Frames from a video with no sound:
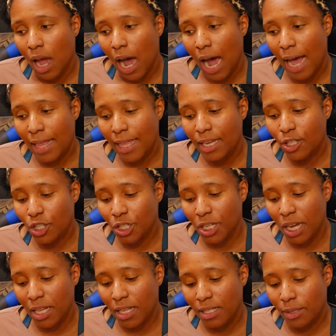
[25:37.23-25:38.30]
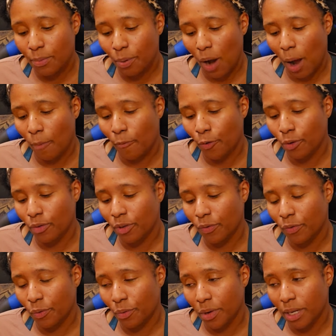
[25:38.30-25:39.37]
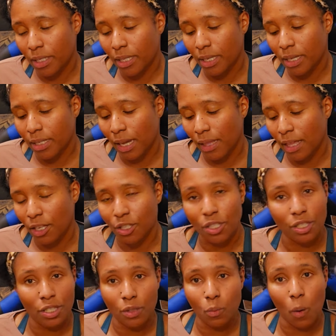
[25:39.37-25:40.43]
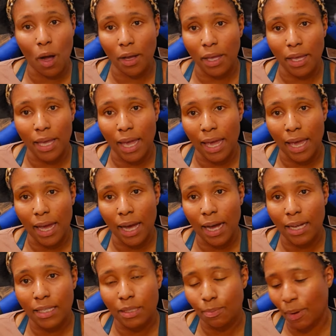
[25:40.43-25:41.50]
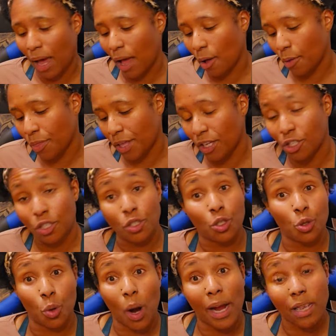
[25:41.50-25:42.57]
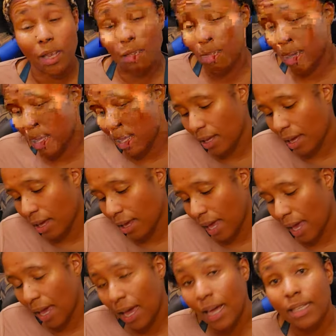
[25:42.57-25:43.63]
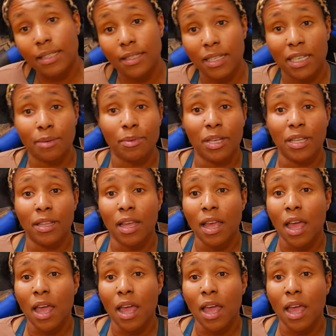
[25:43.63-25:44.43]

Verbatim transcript: I think Shannon's a problem for a different reason because I think she's just walking chaos, but I don't think she's trying to be a chaos demon.